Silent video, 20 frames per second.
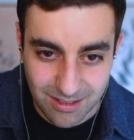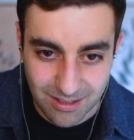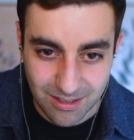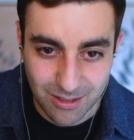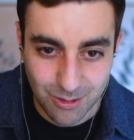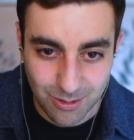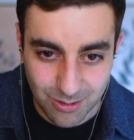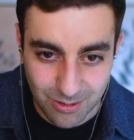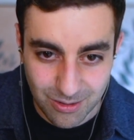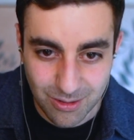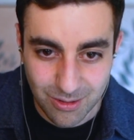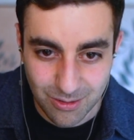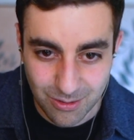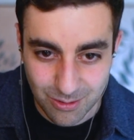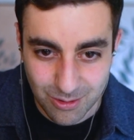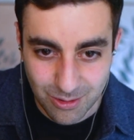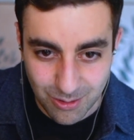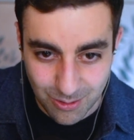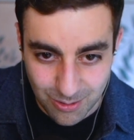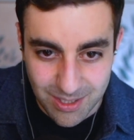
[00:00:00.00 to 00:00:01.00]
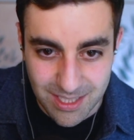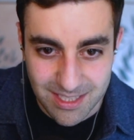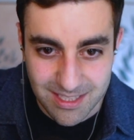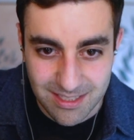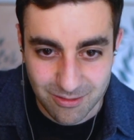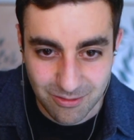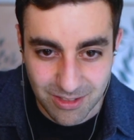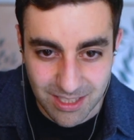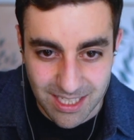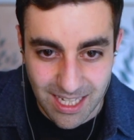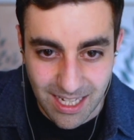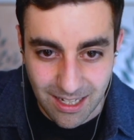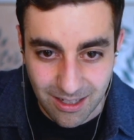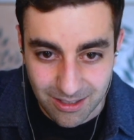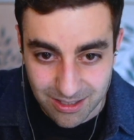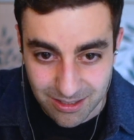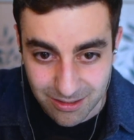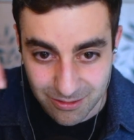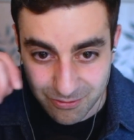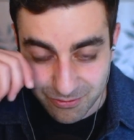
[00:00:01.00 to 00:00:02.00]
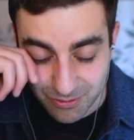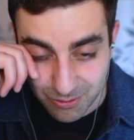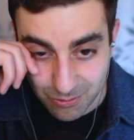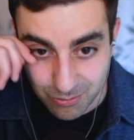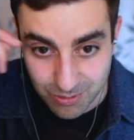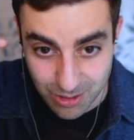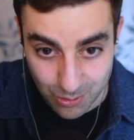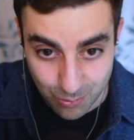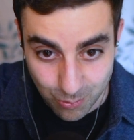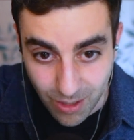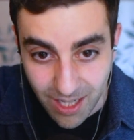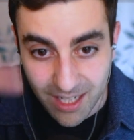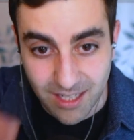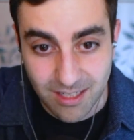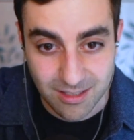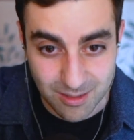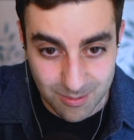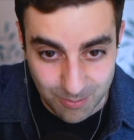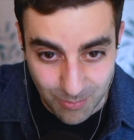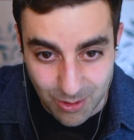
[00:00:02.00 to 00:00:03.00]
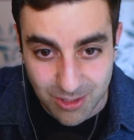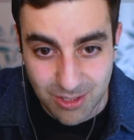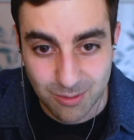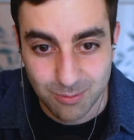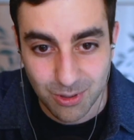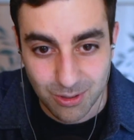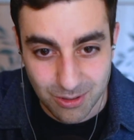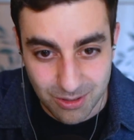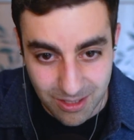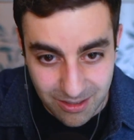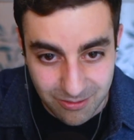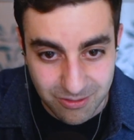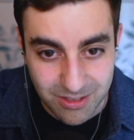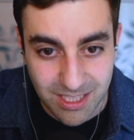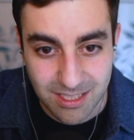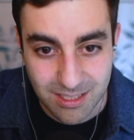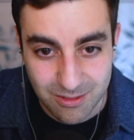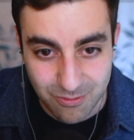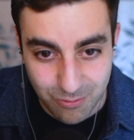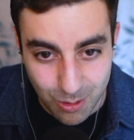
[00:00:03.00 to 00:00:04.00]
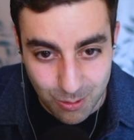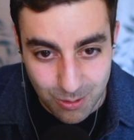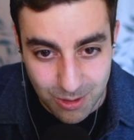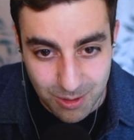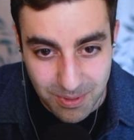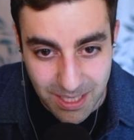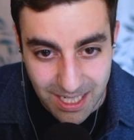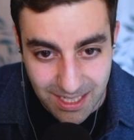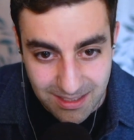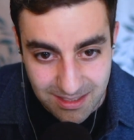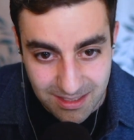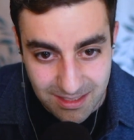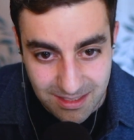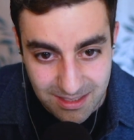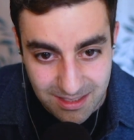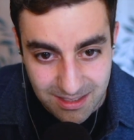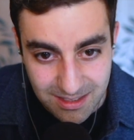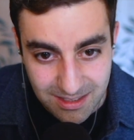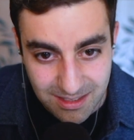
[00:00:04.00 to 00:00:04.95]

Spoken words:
cohesively out of requires multiple of these forward passes.